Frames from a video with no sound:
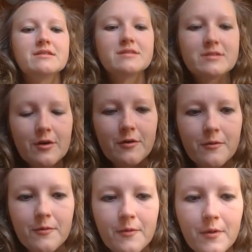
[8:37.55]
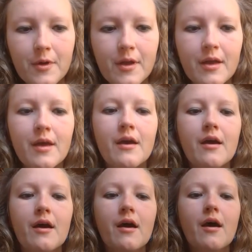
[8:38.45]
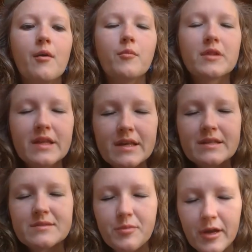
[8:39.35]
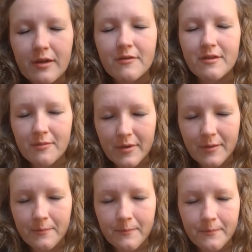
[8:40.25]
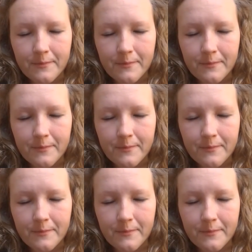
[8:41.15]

So, please pray with me.